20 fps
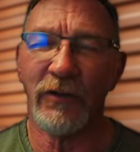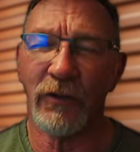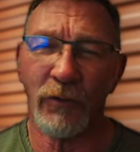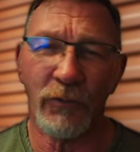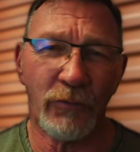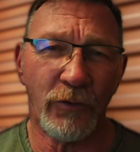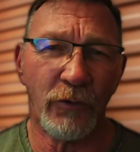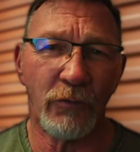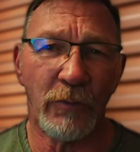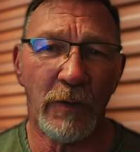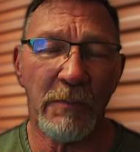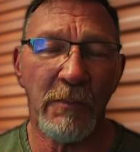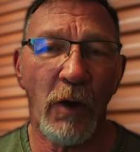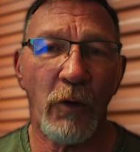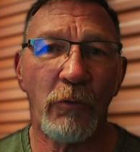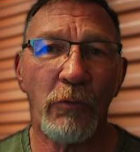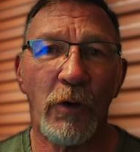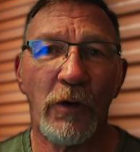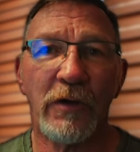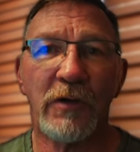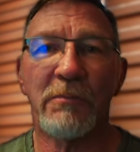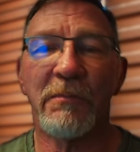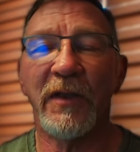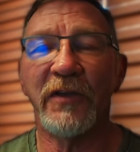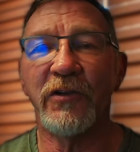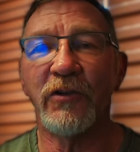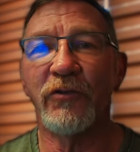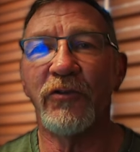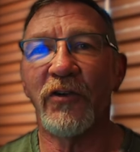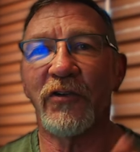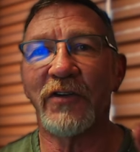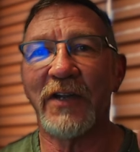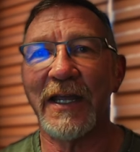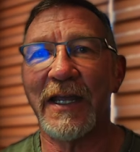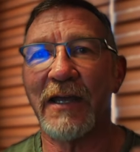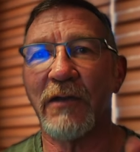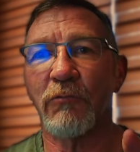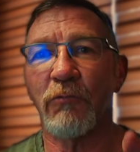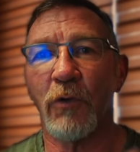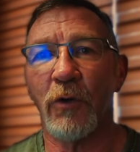you'll do remote work, but you just
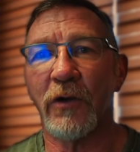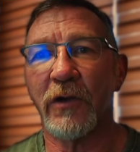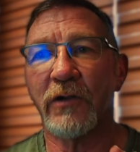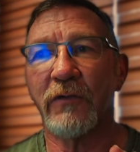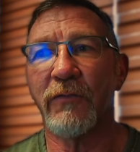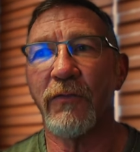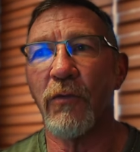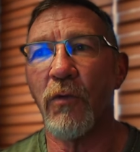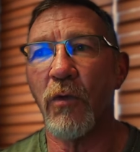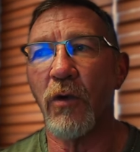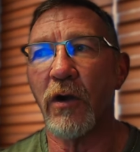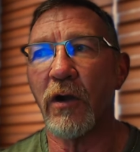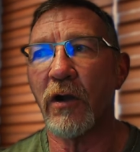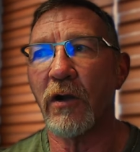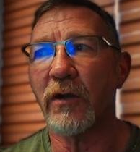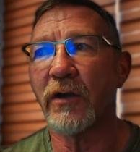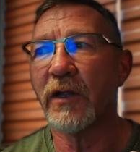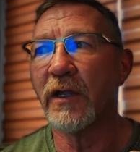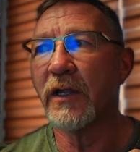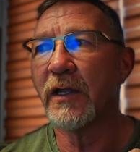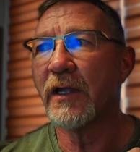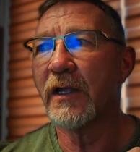can't work for